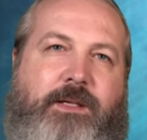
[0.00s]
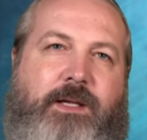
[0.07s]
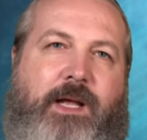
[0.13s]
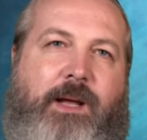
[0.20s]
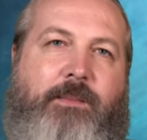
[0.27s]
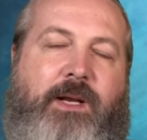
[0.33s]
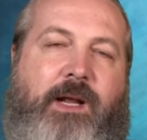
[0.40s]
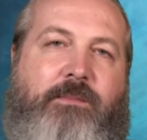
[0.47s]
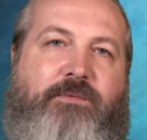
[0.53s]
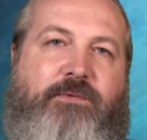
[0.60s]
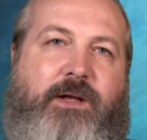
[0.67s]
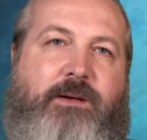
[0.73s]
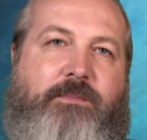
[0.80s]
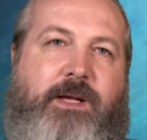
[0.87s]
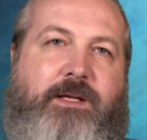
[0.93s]

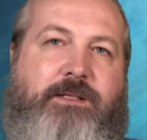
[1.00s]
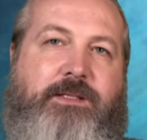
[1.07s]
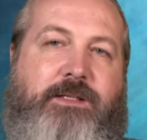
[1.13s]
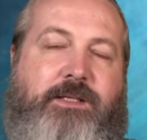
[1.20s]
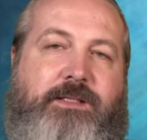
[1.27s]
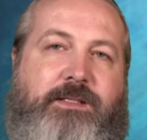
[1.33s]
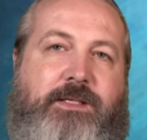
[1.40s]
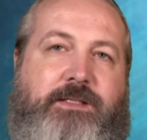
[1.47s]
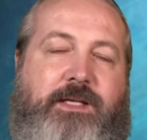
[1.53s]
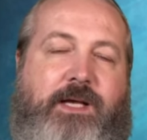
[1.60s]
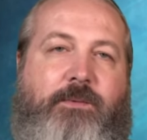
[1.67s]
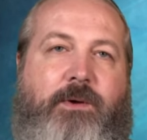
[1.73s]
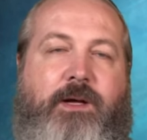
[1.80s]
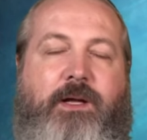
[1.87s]
fundamentalist in the sense I want